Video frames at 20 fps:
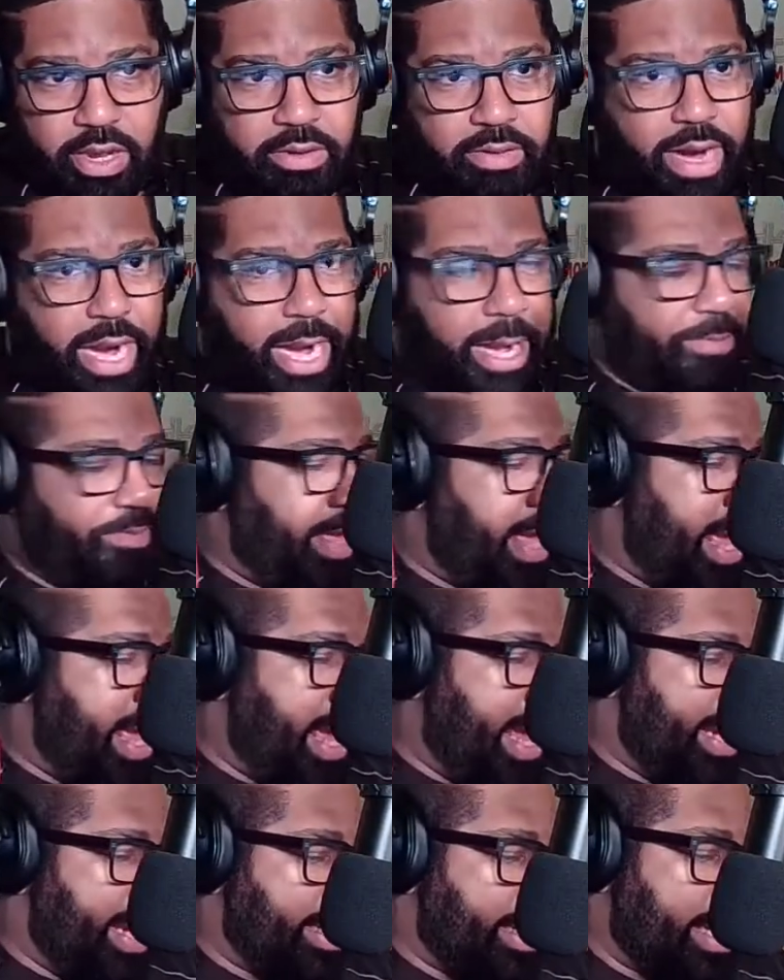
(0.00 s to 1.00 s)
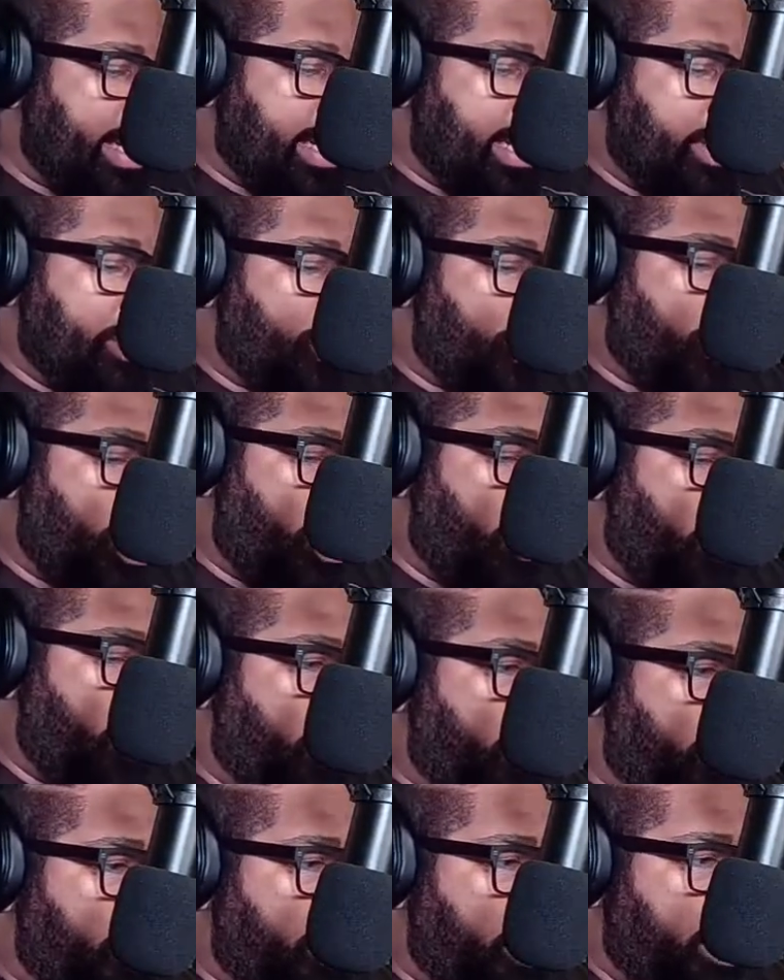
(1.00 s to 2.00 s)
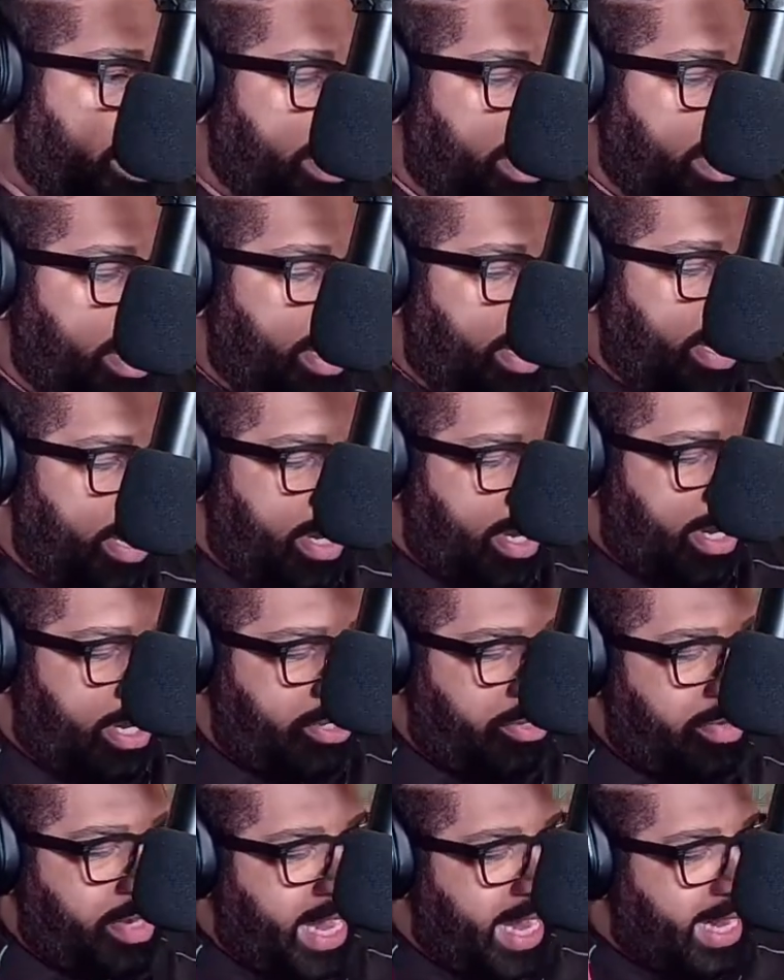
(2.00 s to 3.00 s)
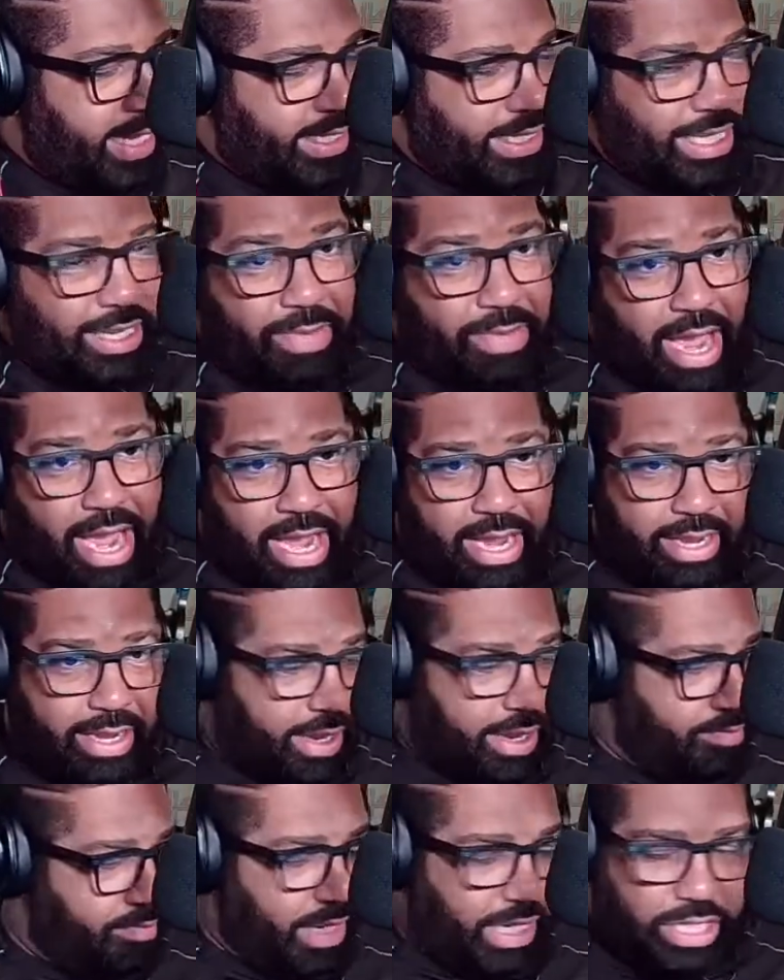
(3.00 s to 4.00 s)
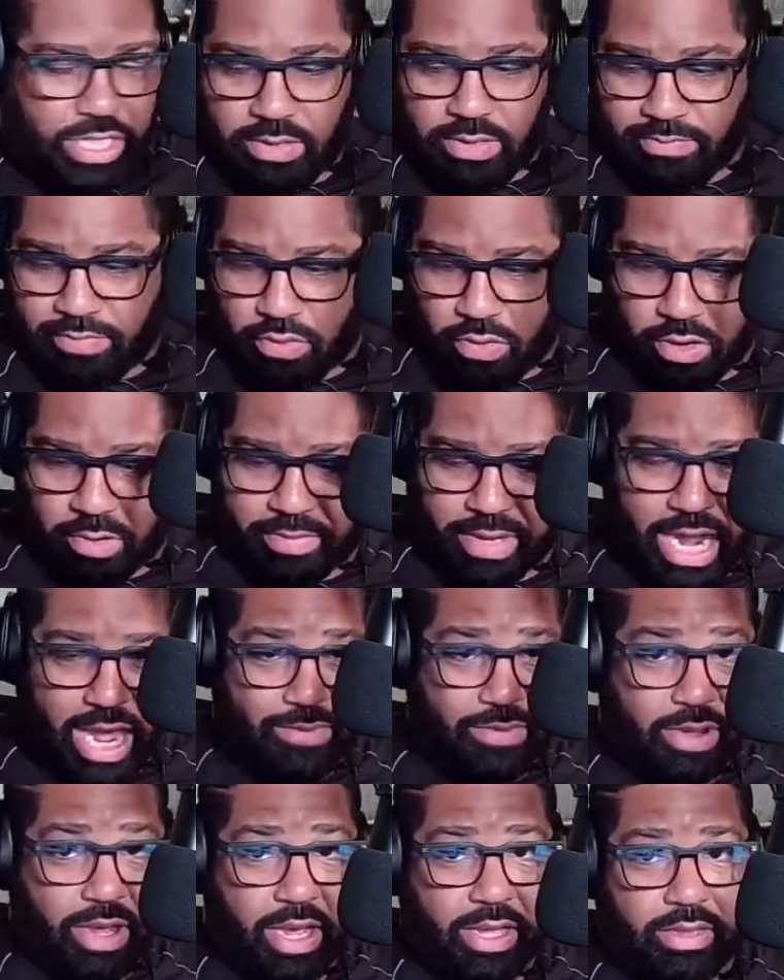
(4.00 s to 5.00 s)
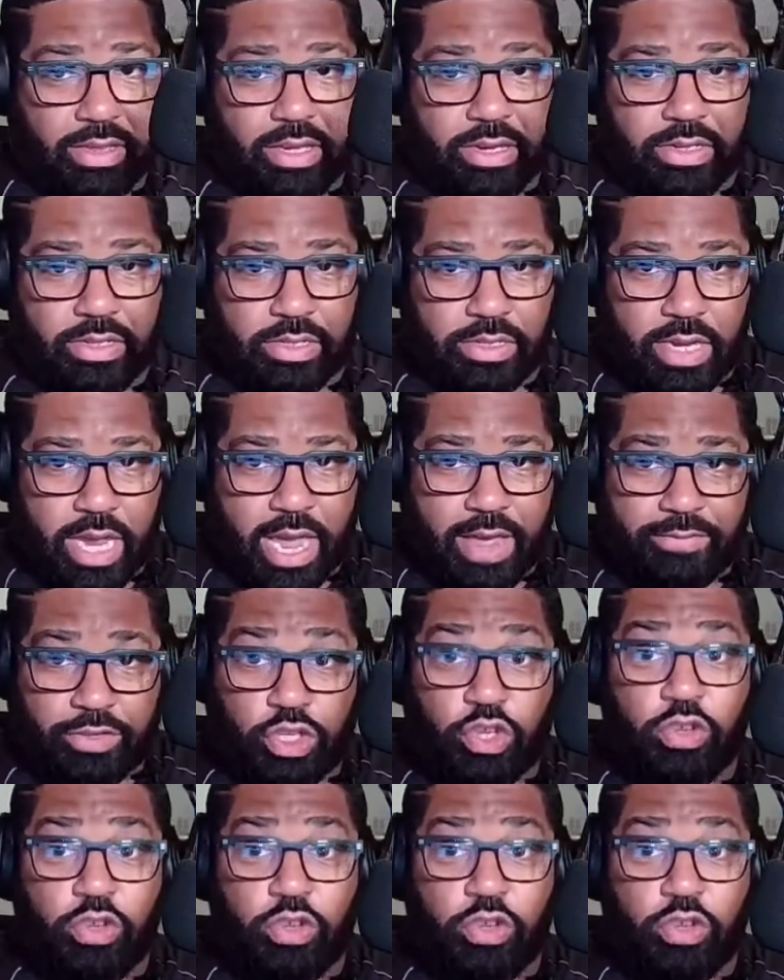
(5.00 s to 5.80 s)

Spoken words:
Right? And you can't see my mixing board, but I have